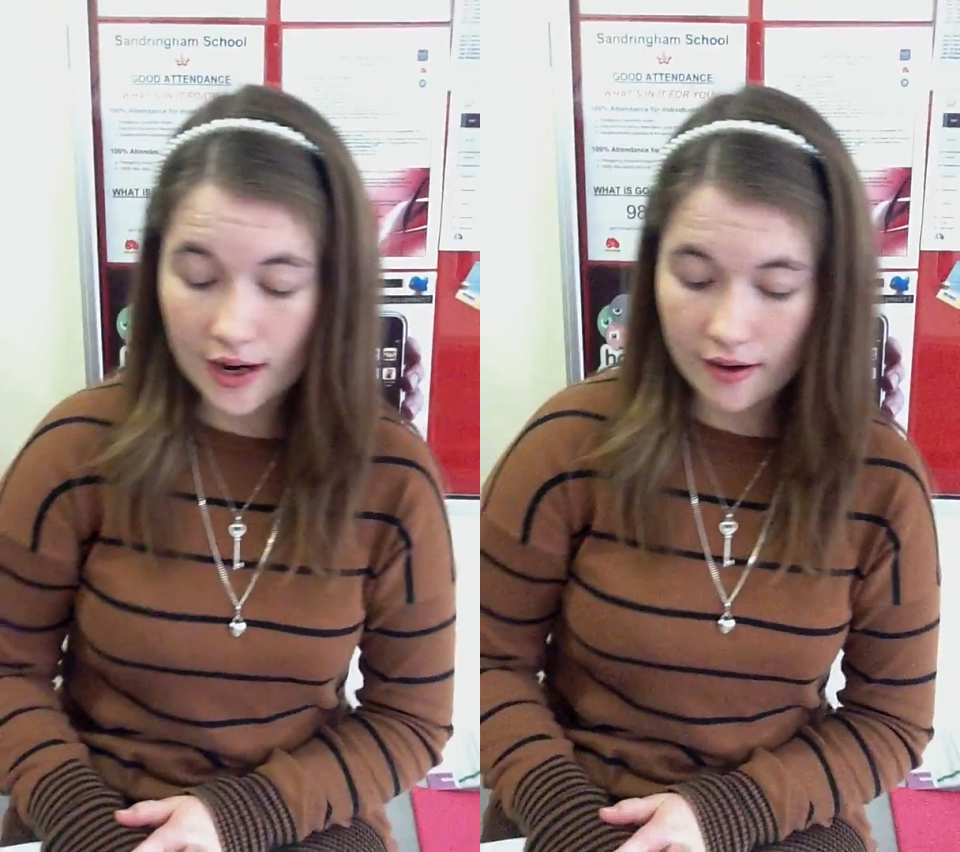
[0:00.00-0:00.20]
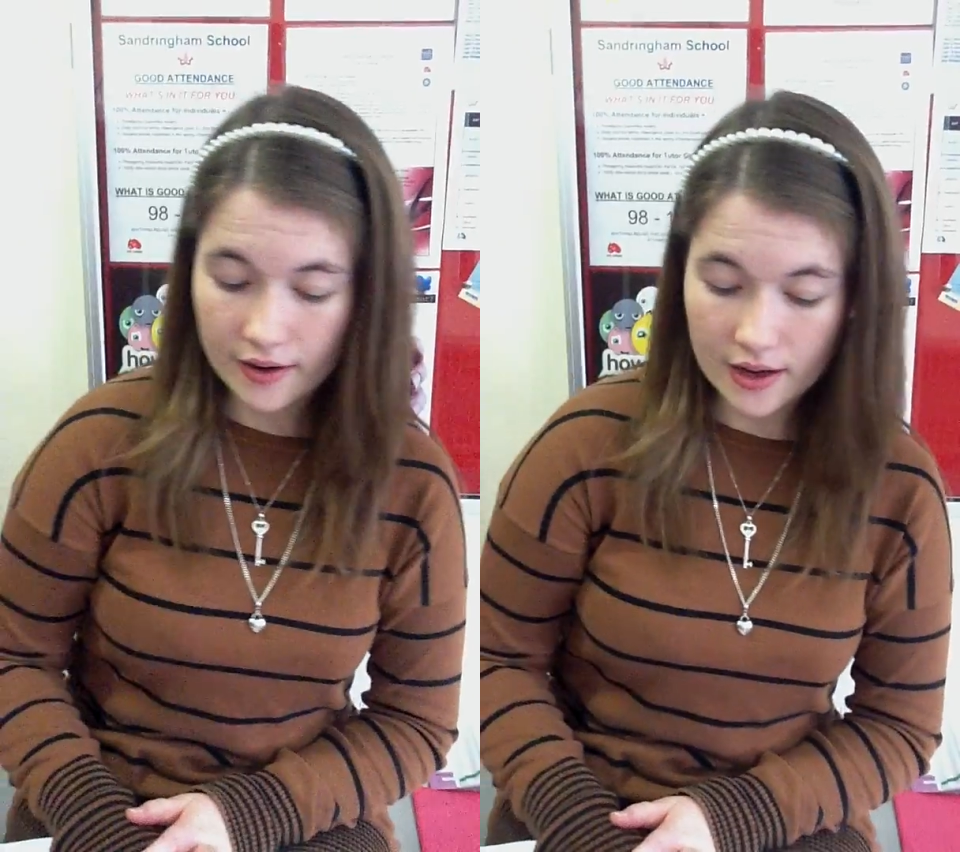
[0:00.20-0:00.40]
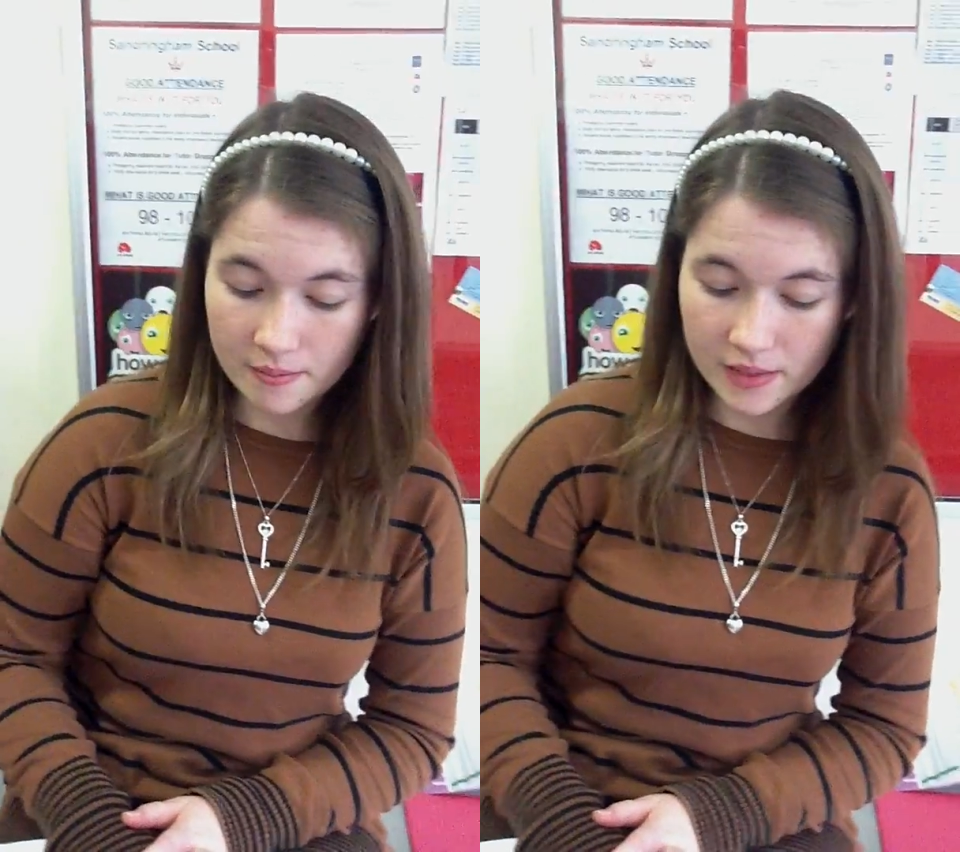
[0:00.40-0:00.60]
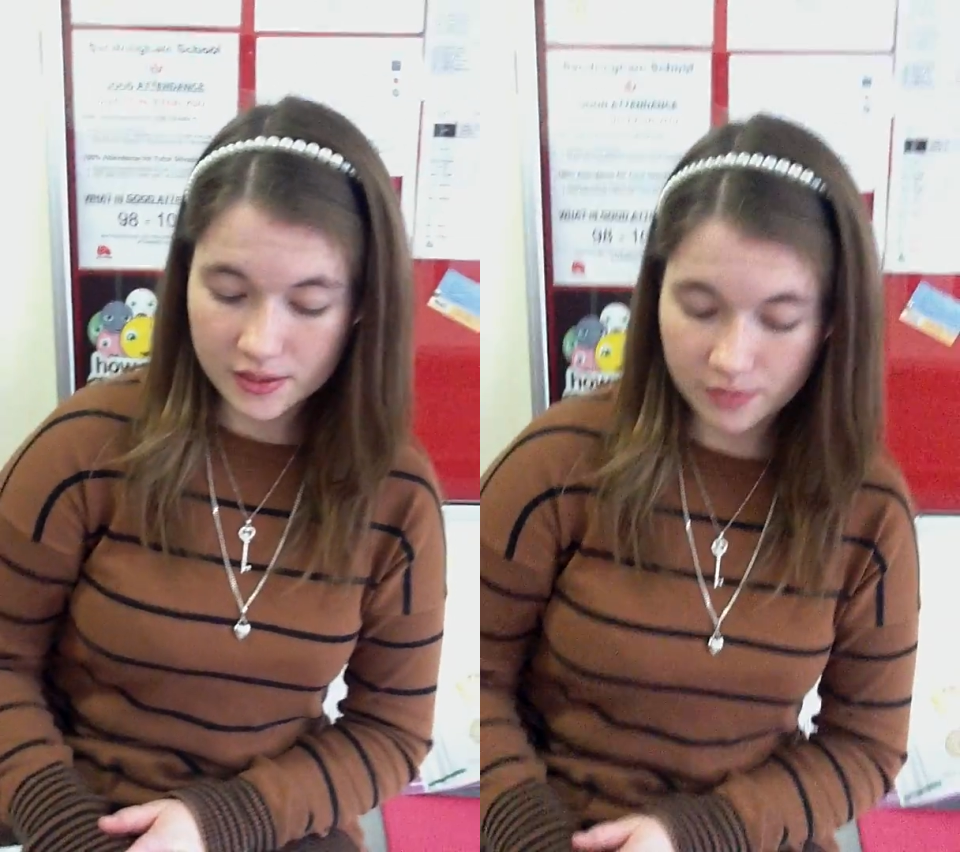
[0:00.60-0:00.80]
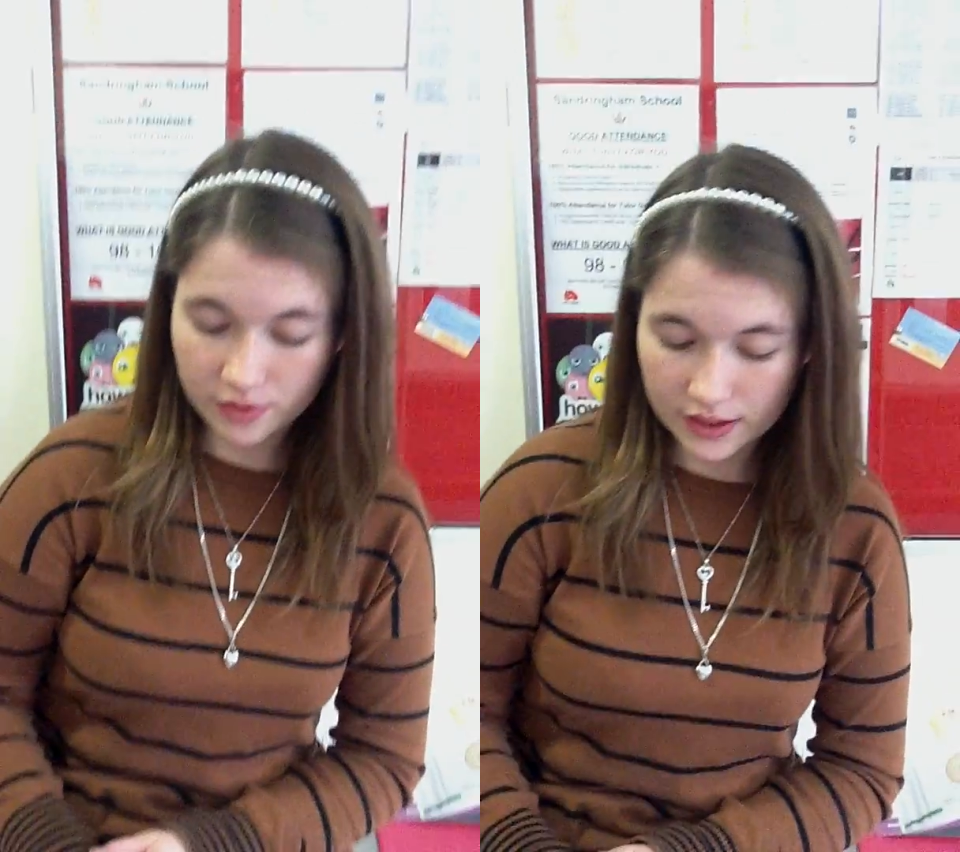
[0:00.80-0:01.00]
carry out
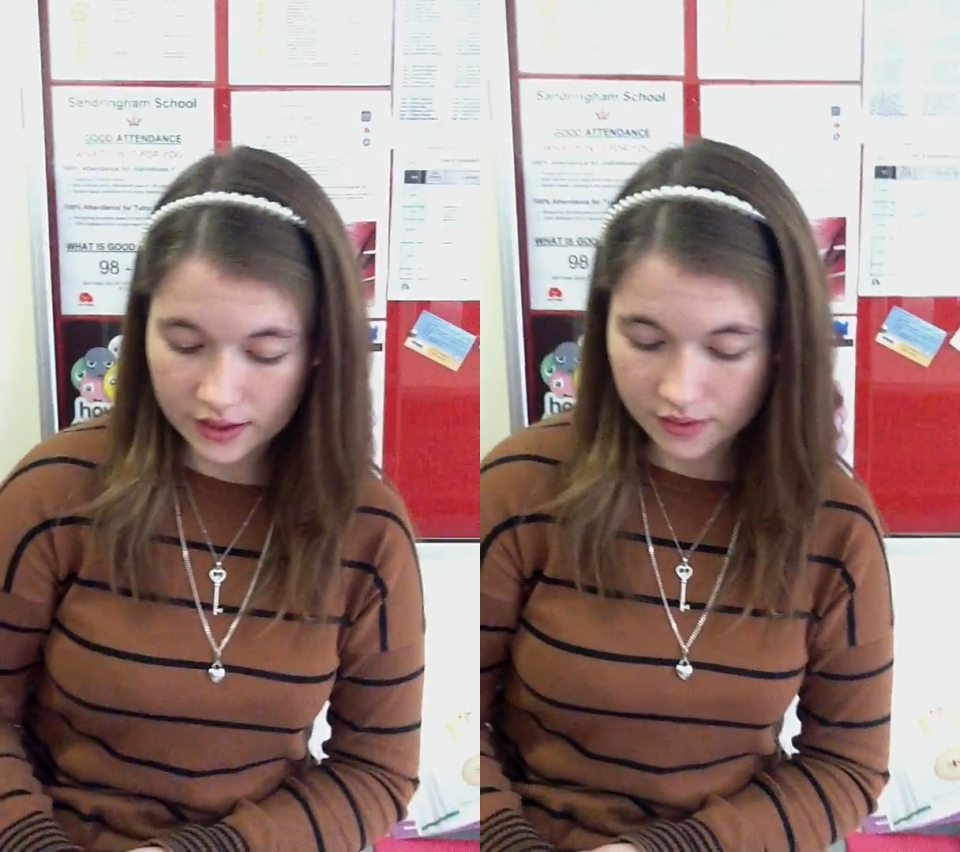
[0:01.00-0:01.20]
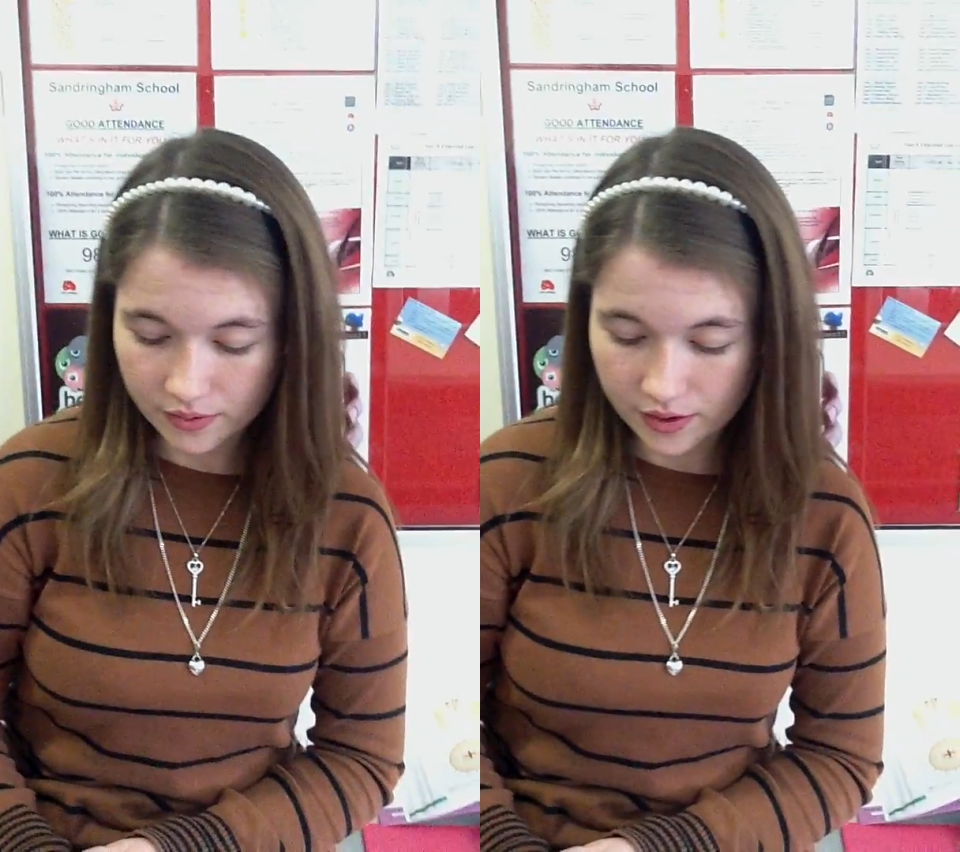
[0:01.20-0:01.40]
metabolic